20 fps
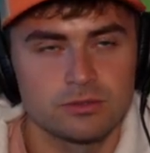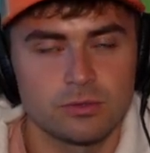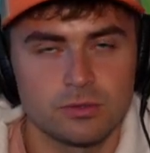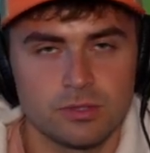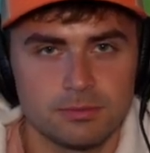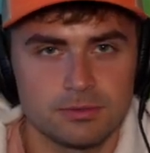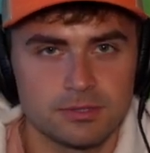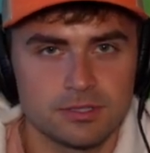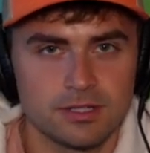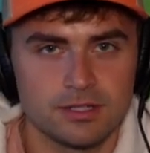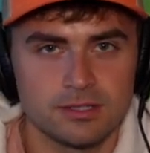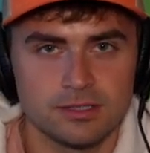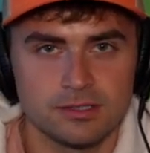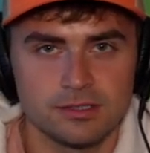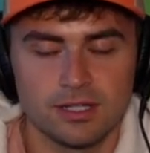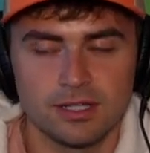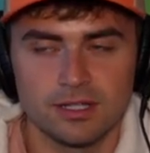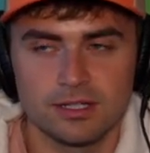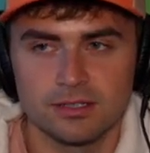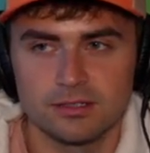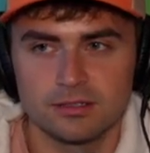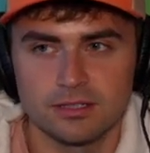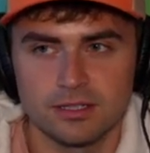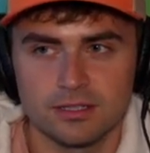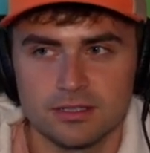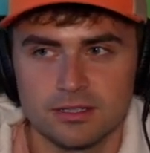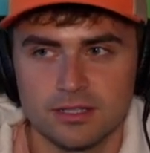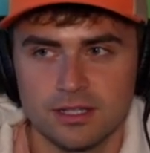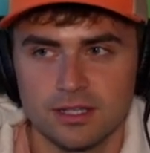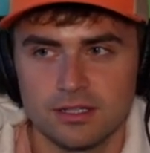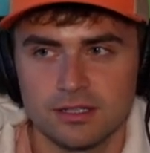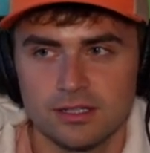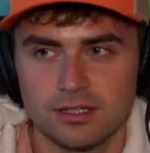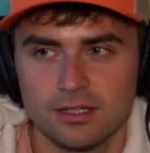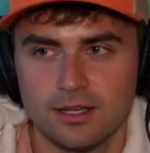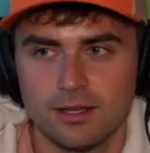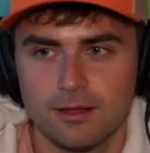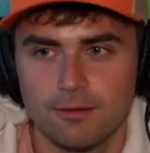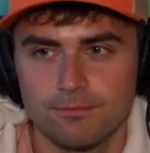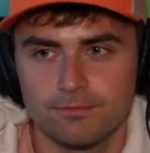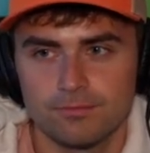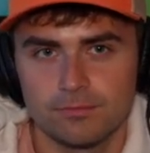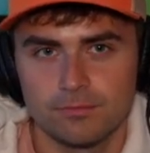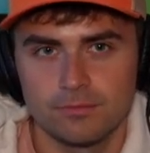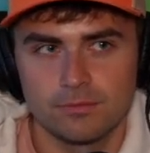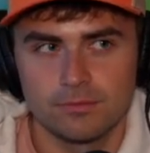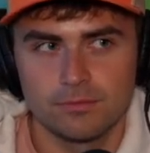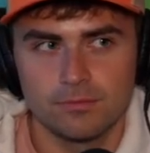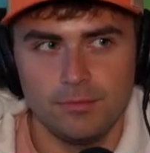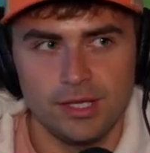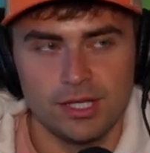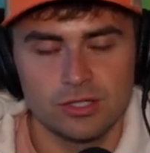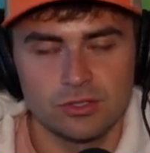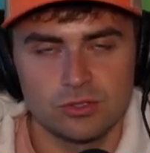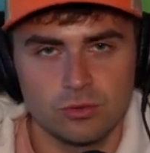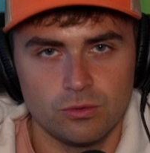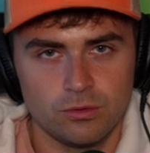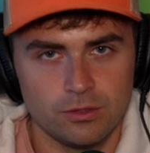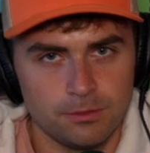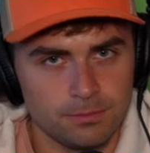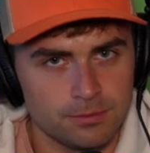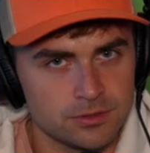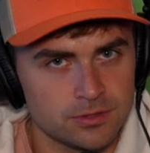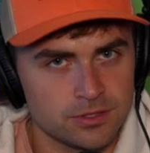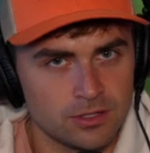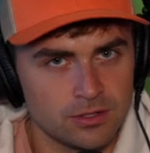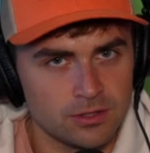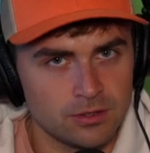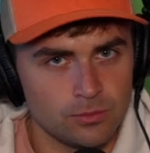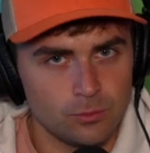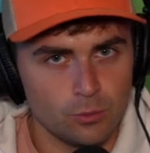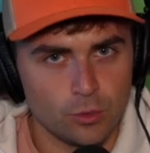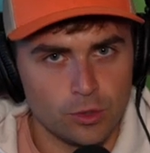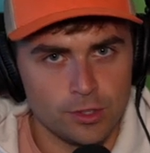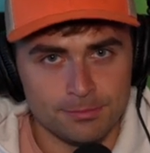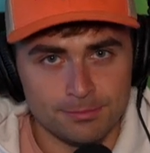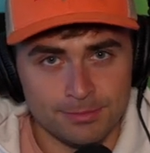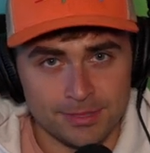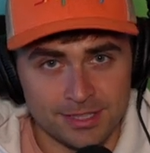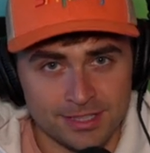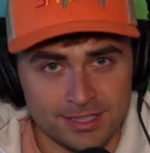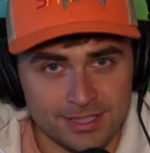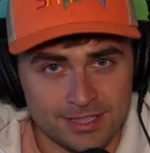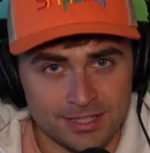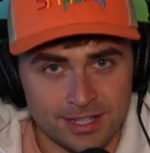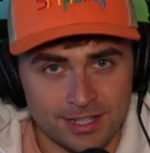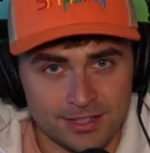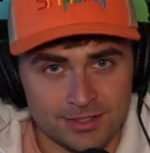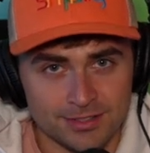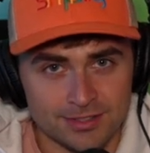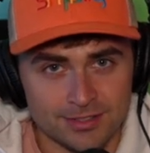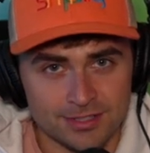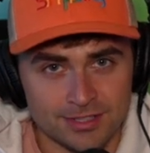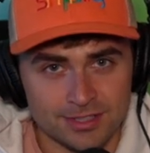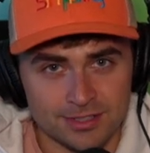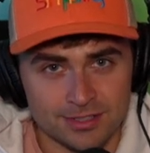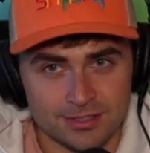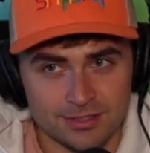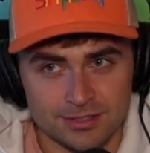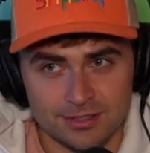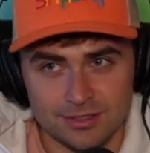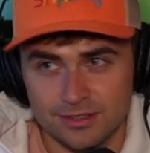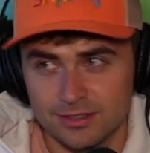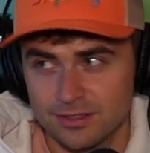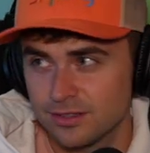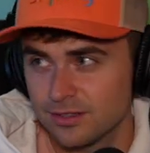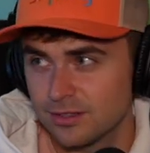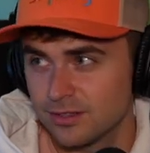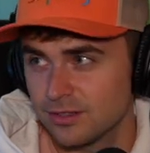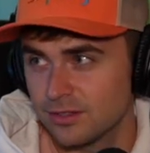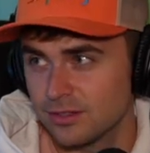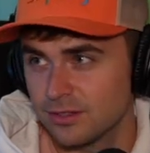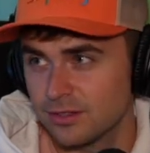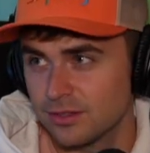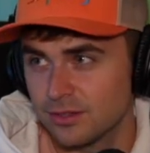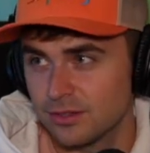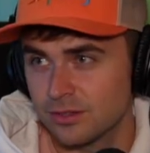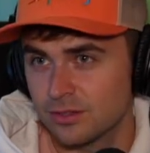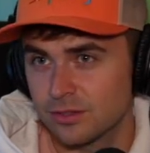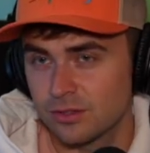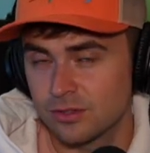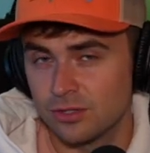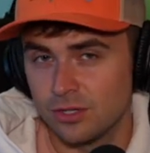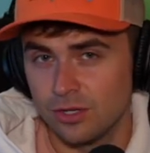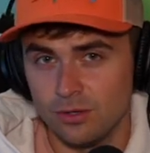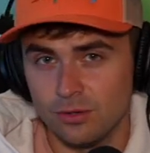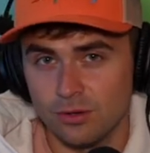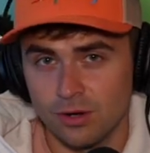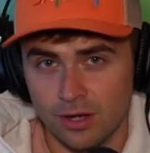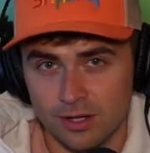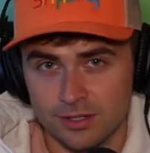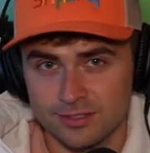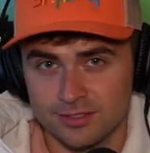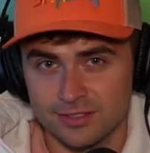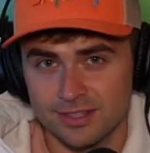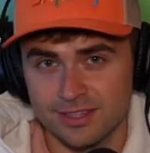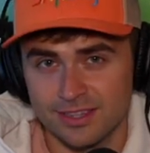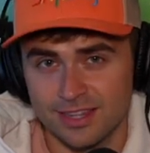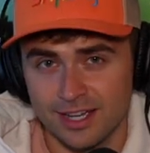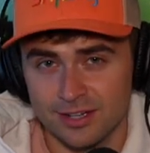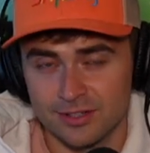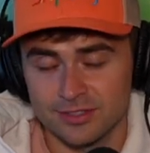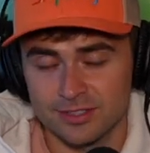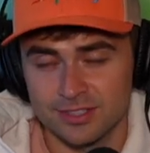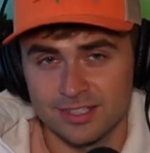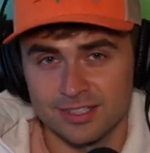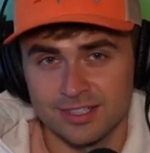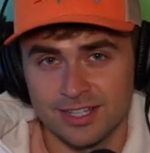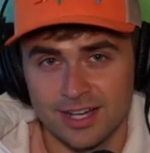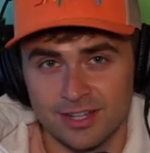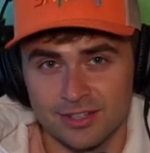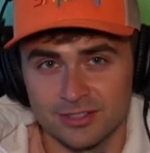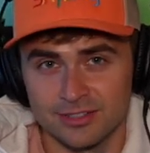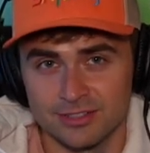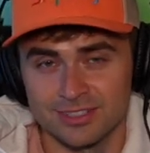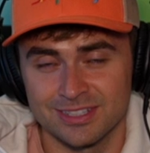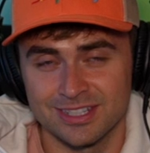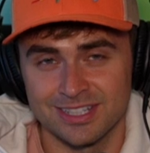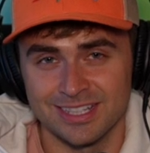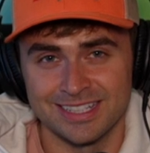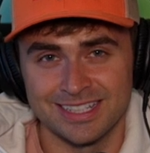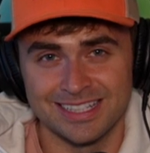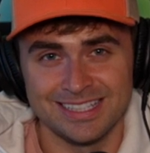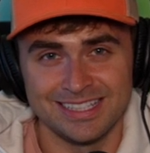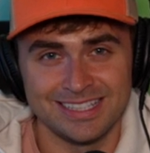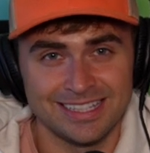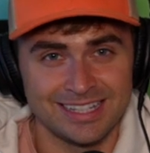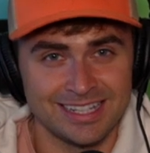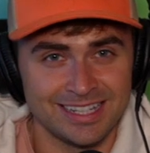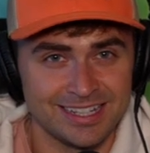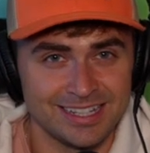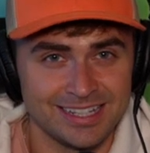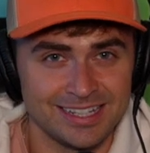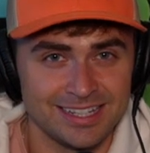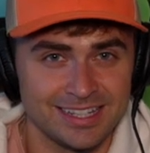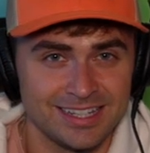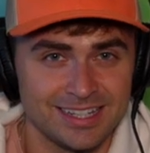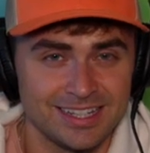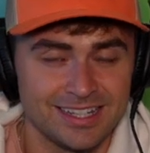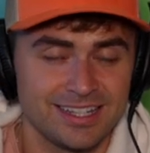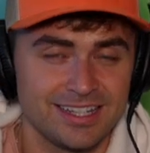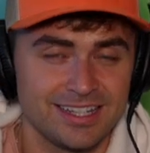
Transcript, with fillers: 20% a day, let's say. Making 20% on $1 million is $200,000 in a day